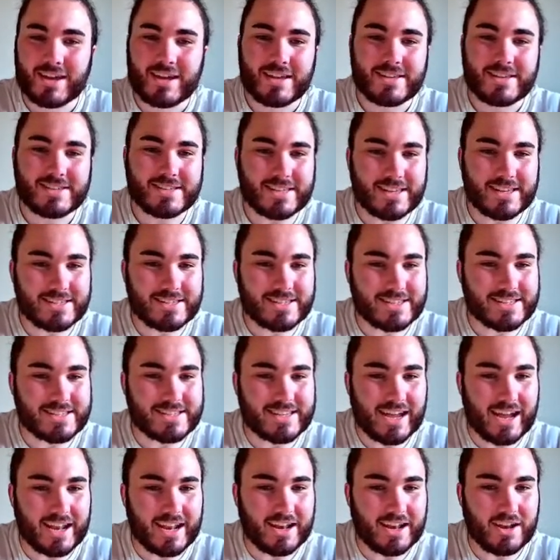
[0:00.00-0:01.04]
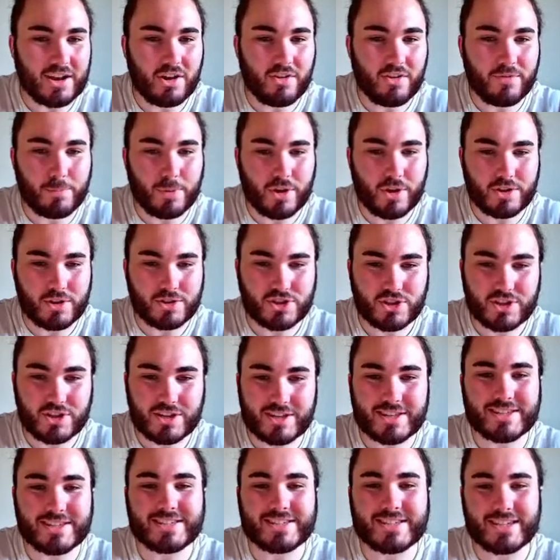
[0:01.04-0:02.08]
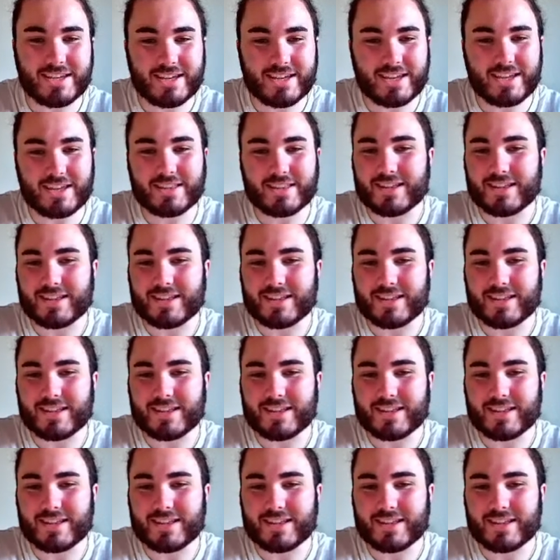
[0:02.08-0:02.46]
Since the signing of Berger, you can see